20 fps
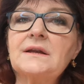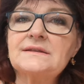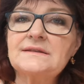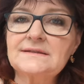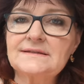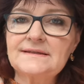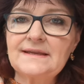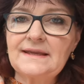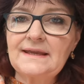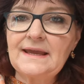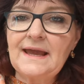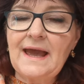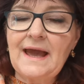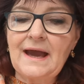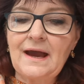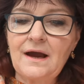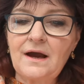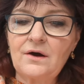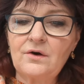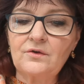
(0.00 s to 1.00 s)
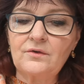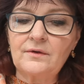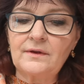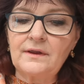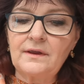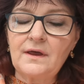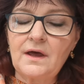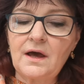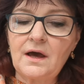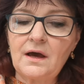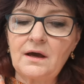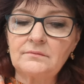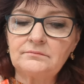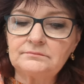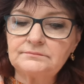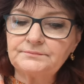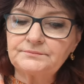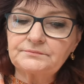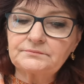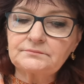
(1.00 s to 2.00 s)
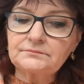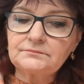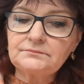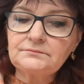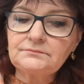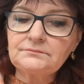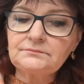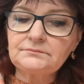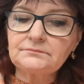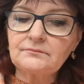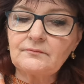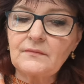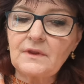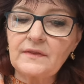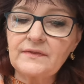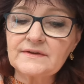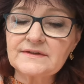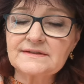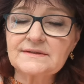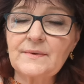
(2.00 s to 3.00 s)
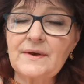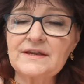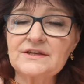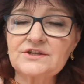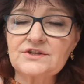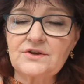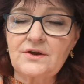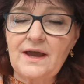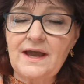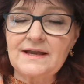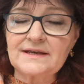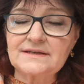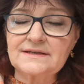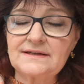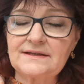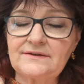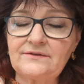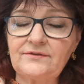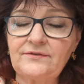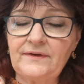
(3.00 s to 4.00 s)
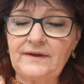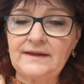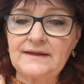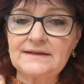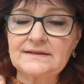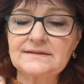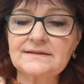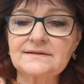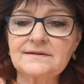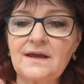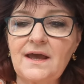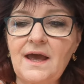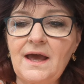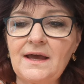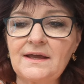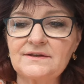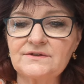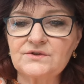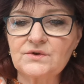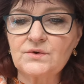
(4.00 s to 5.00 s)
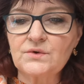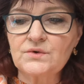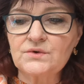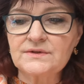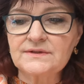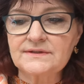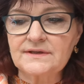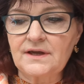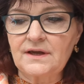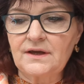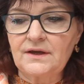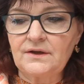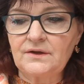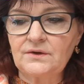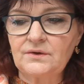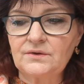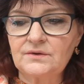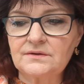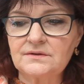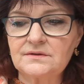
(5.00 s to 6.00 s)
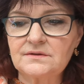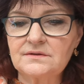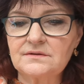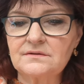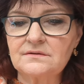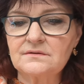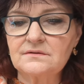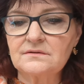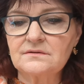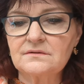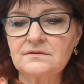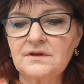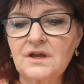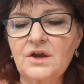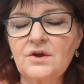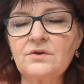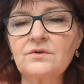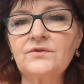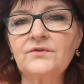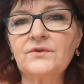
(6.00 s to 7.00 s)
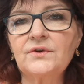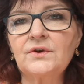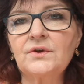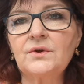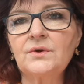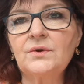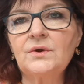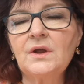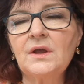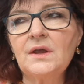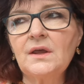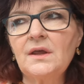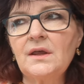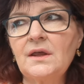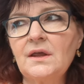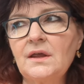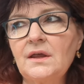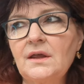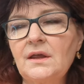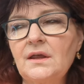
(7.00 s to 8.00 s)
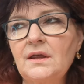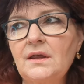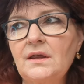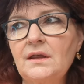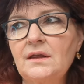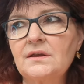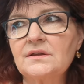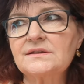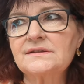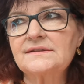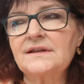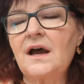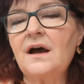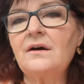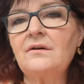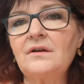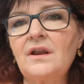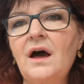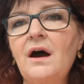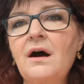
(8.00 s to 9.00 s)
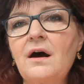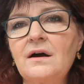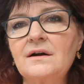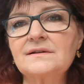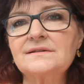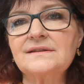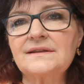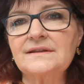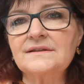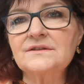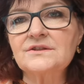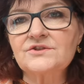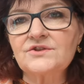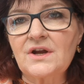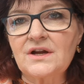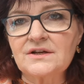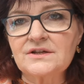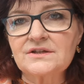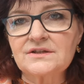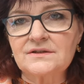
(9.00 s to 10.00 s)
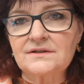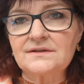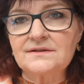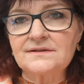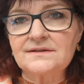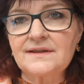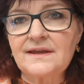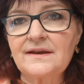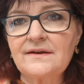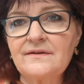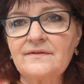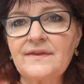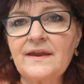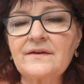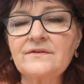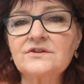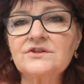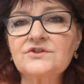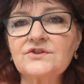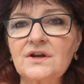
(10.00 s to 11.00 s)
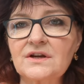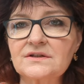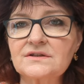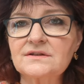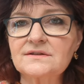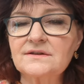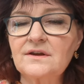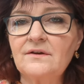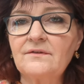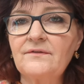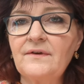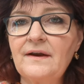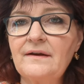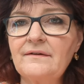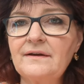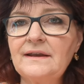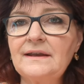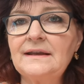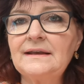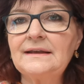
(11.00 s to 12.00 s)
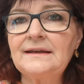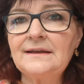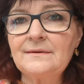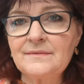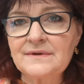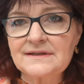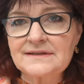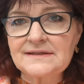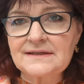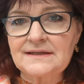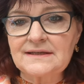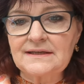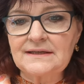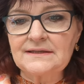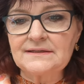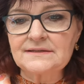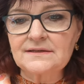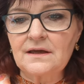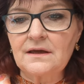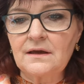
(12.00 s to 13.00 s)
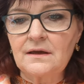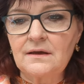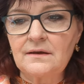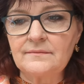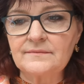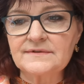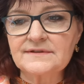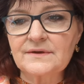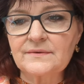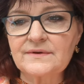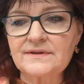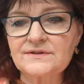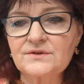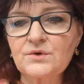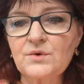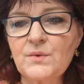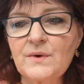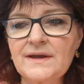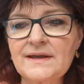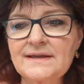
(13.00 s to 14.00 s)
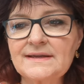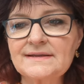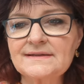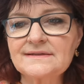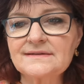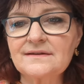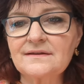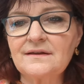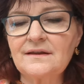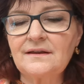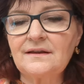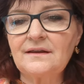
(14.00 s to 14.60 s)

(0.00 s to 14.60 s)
to see how the sweatshirt actually fit and also go through Style Arc's instructions. Their instructions are very limited, so it's always,